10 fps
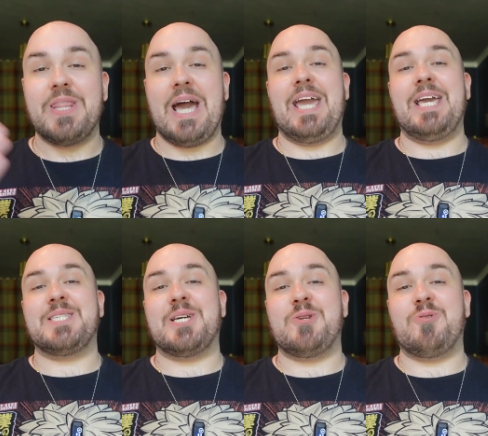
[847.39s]
But that
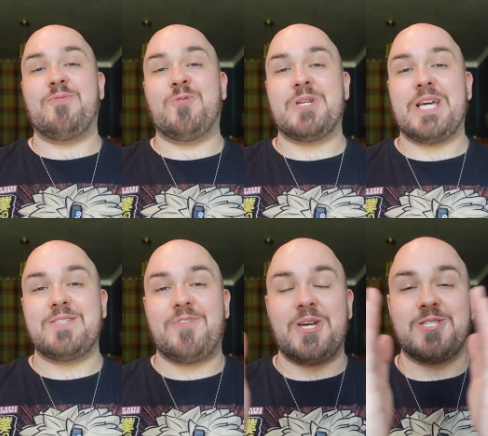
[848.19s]
is going to do it for
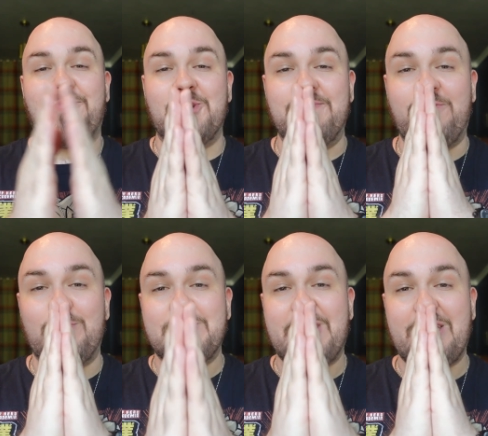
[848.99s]
today's video. So first and foremost,